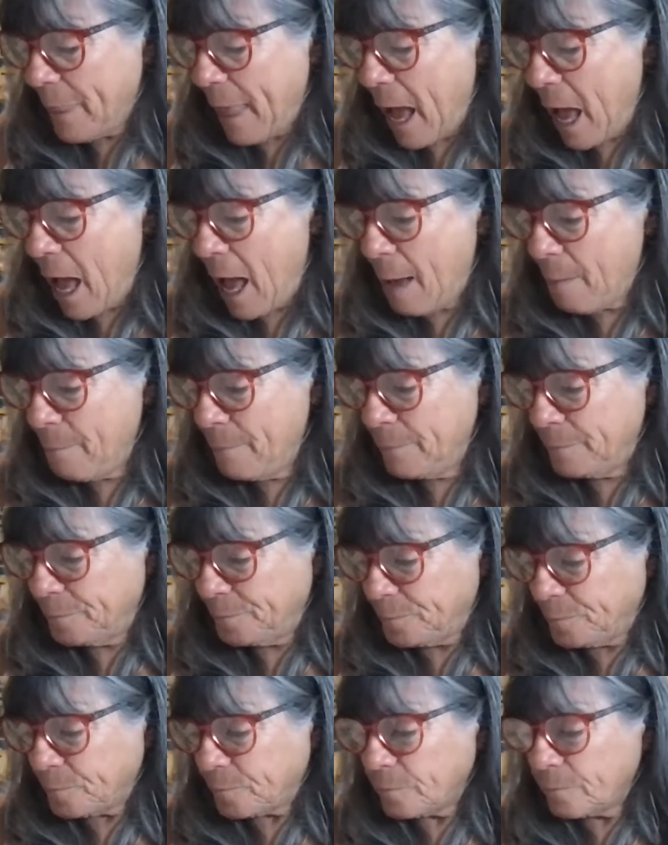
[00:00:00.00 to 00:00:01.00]

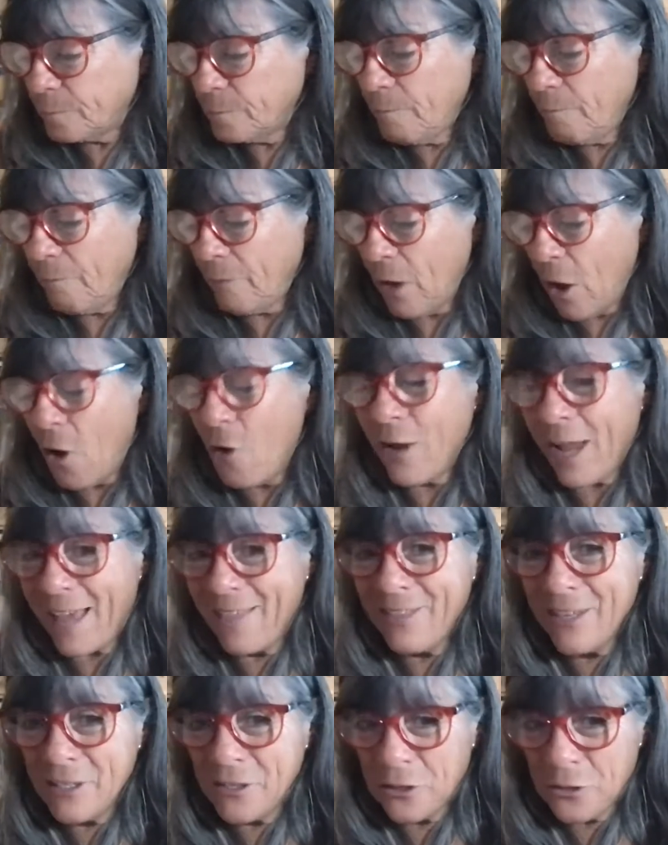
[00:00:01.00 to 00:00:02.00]
Okay,
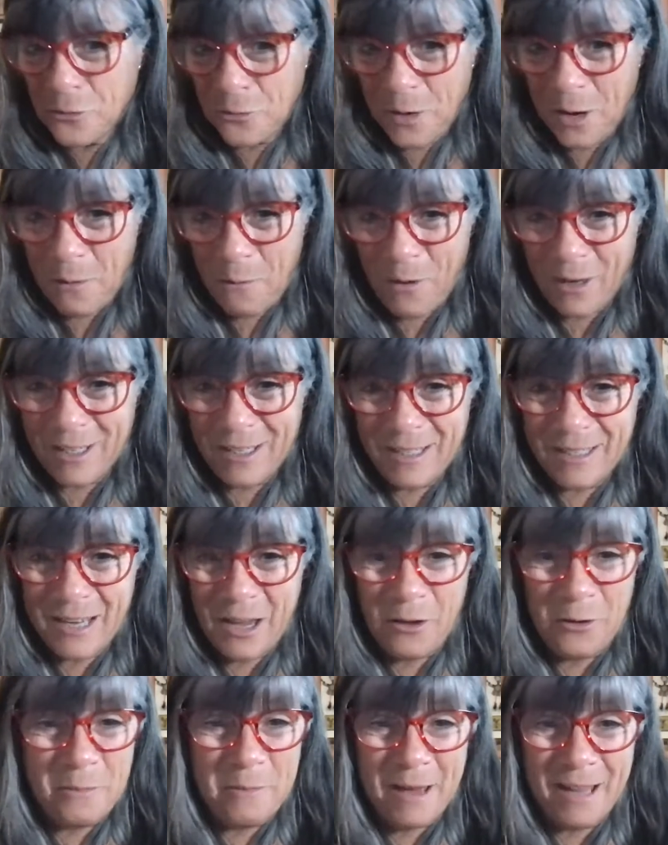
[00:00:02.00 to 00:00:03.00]
this is what I wanted to
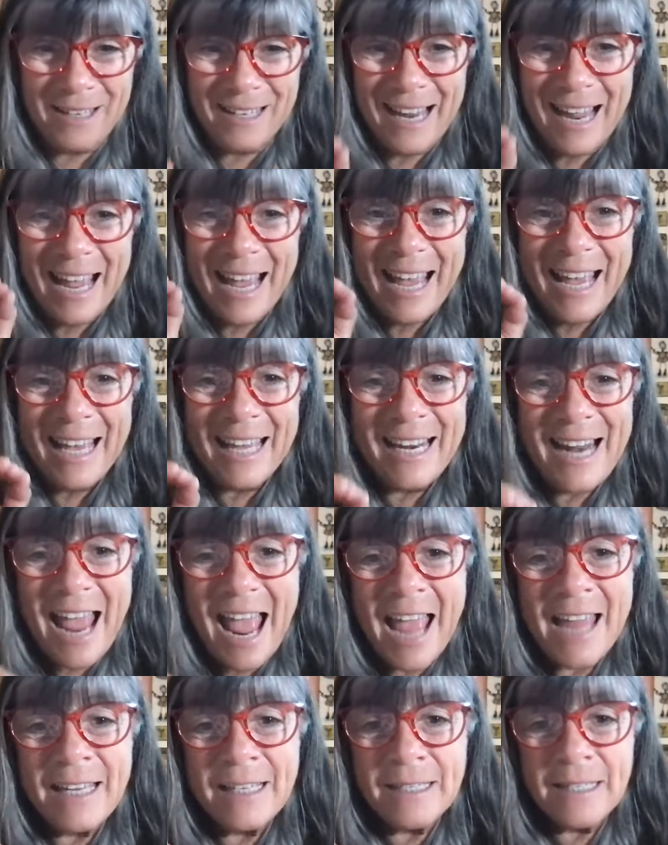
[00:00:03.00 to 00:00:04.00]
tell you about. In
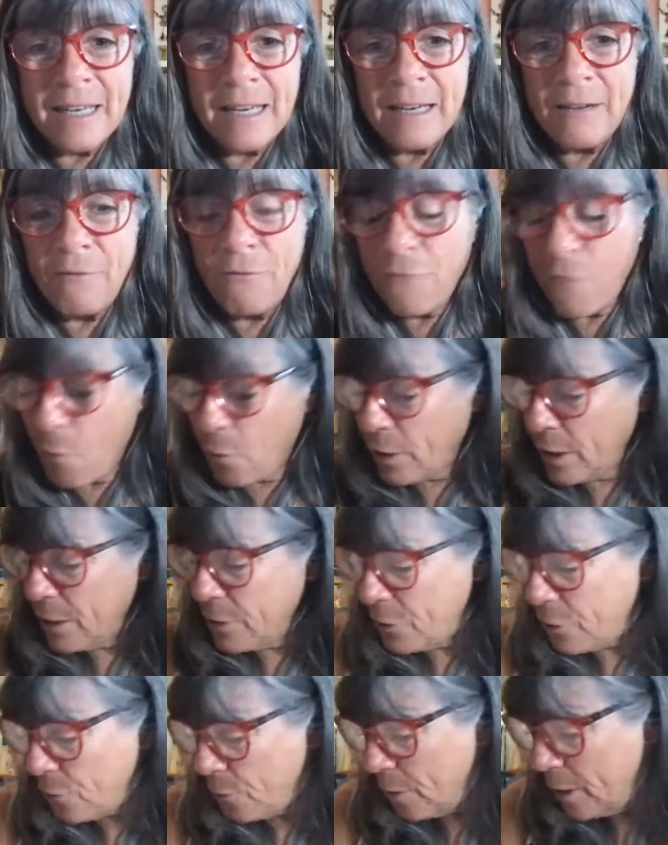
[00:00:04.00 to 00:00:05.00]

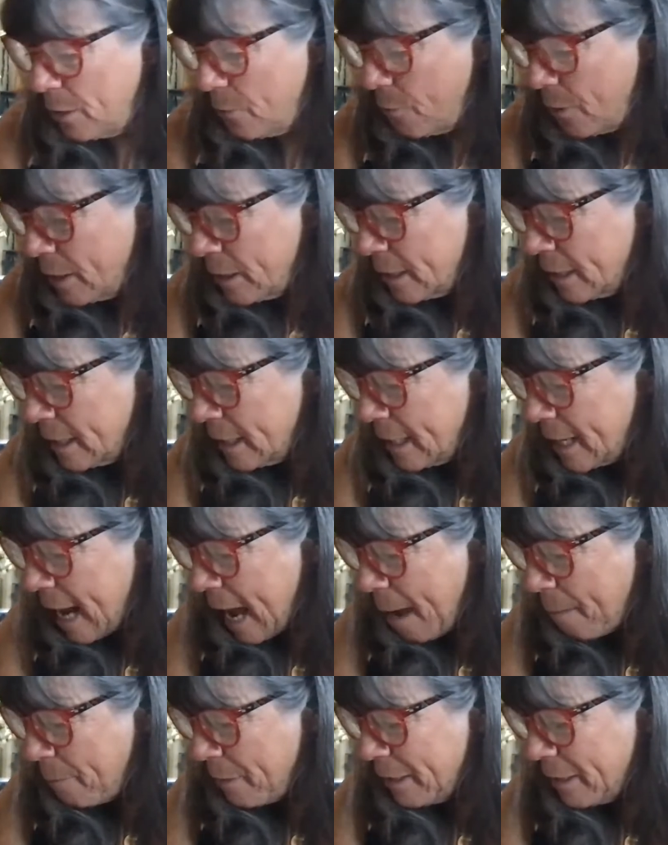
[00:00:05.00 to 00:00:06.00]
1843, where did it
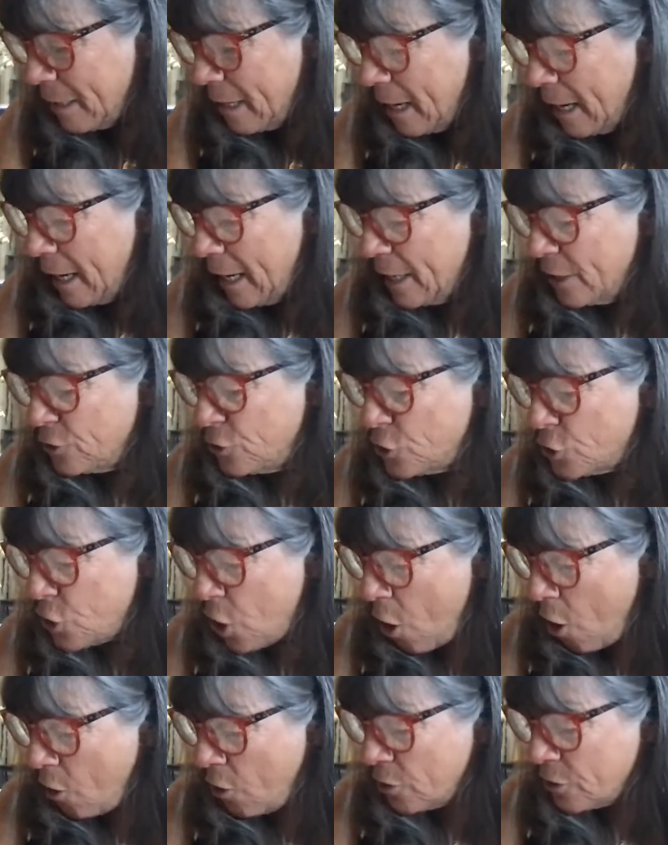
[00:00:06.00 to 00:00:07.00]
happen? In
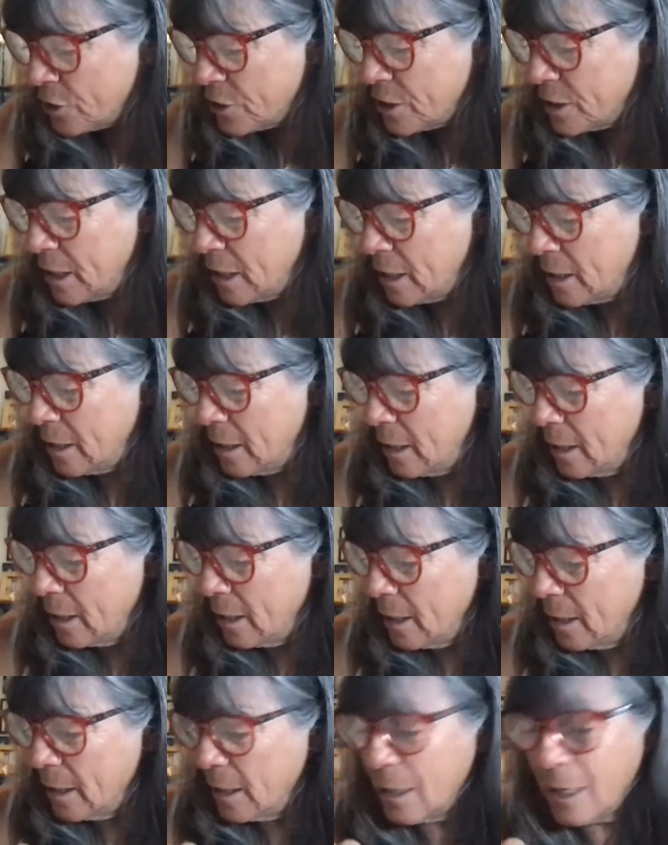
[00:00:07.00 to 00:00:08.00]
Charleston,
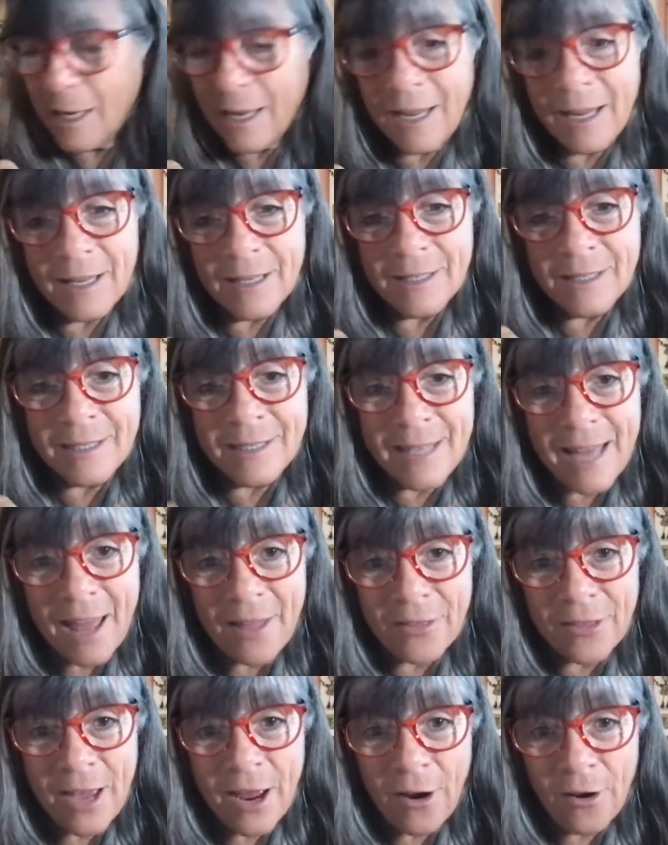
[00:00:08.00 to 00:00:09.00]

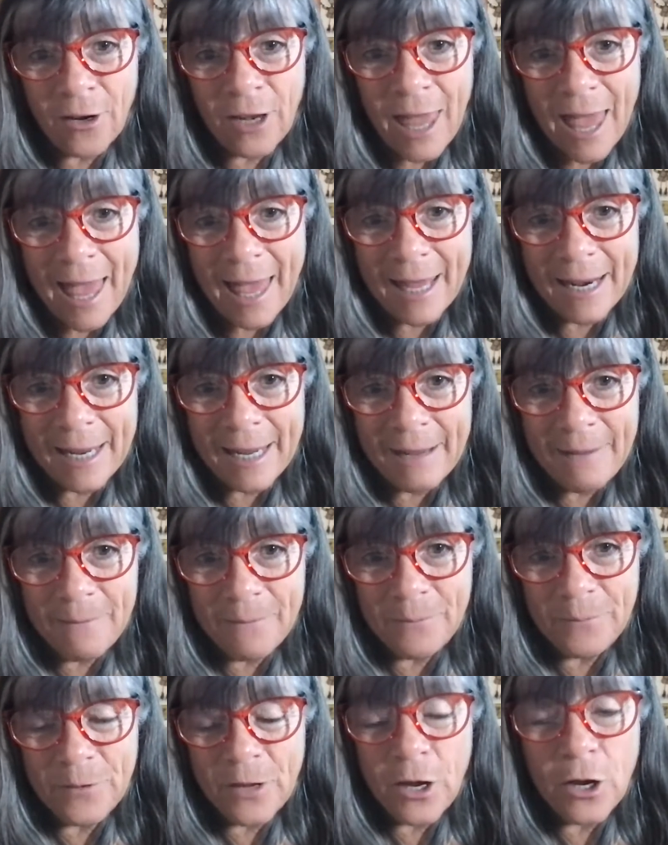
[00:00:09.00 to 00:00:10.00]
South Carolina,
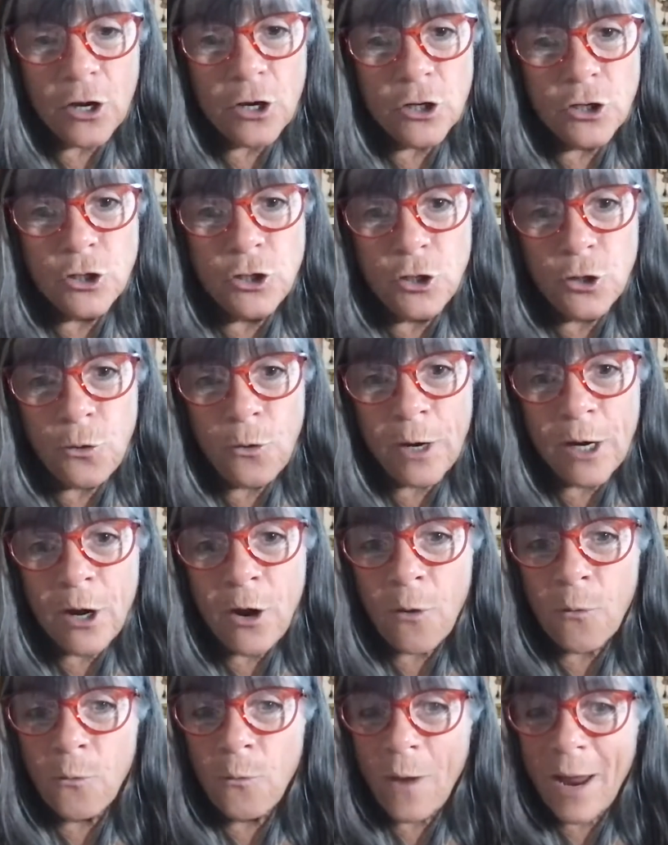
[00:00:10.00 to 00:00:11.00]
during
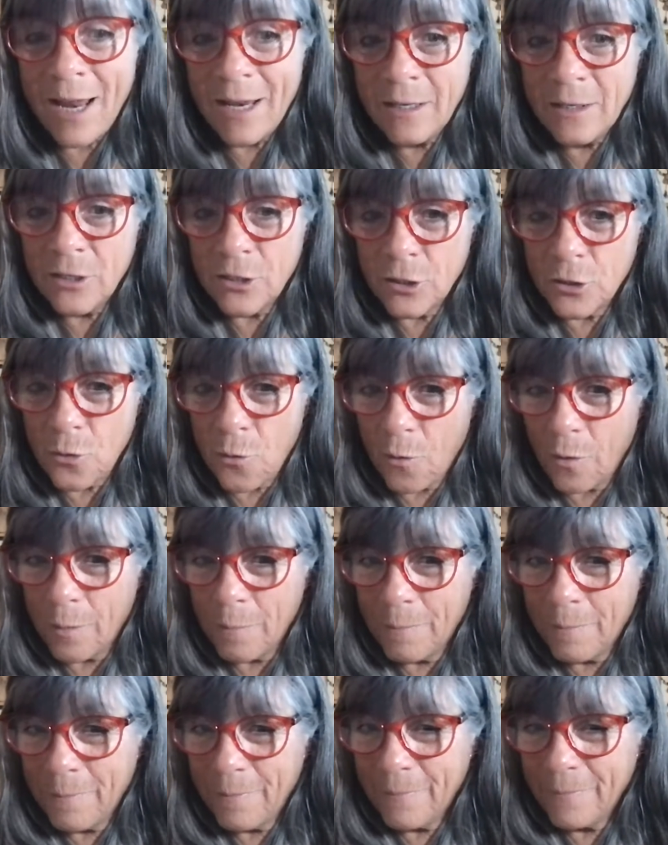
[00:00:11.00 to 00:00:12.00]
a
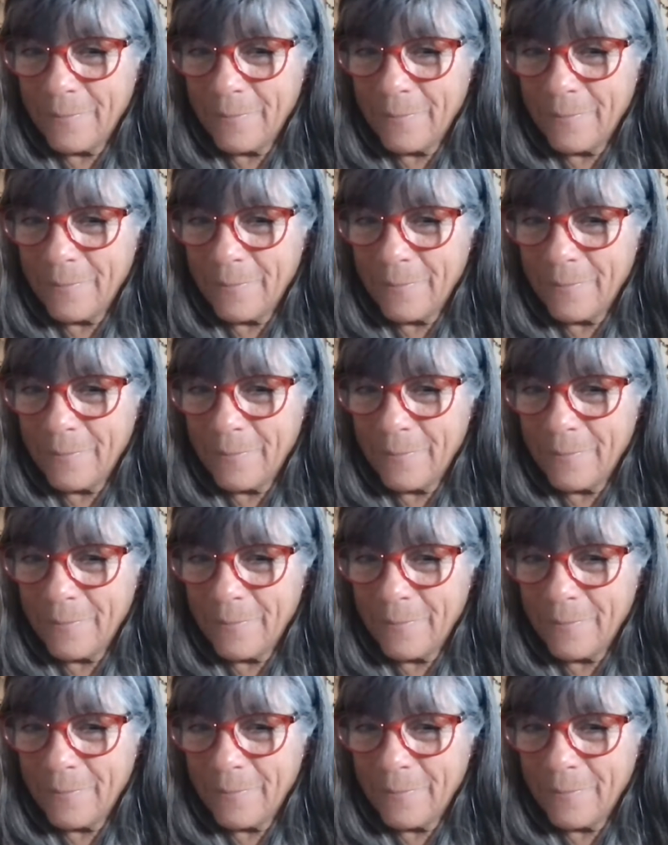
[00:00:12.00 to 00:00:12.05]
rainstorm.